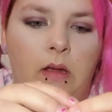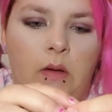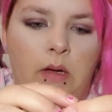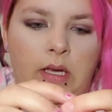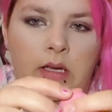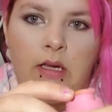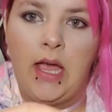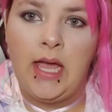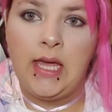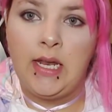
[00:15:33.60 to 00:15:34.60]
Okay,
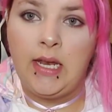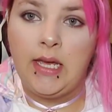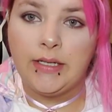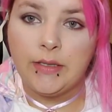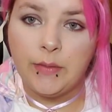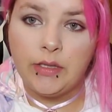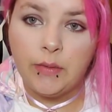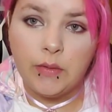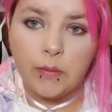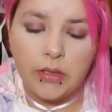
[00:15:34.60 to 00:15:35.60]
and next what you
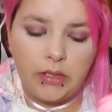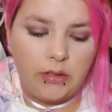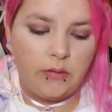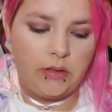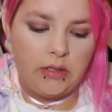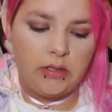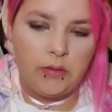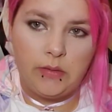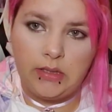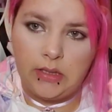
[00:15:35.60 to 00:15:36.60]
would want to do is
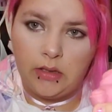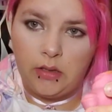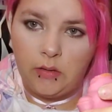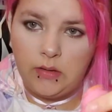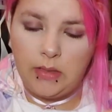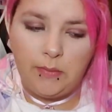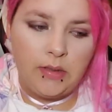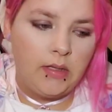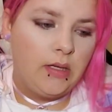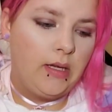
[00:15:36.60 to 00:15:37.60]
you would take a Q-tip,
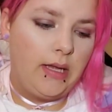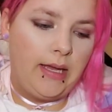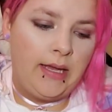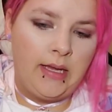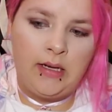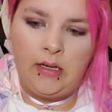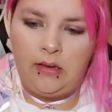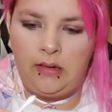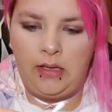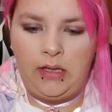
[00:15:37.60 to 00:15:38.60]
and
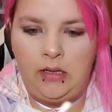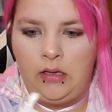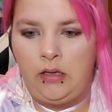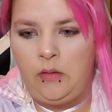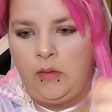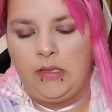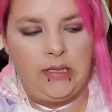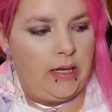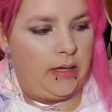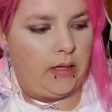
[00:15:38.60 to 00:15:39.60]
then you would
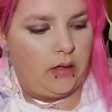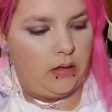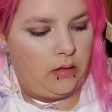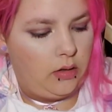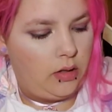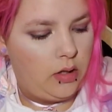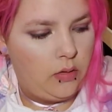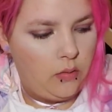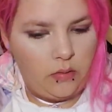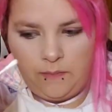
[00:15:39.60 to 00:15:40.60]
take
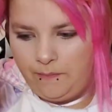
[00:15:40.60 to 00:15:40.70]
glue,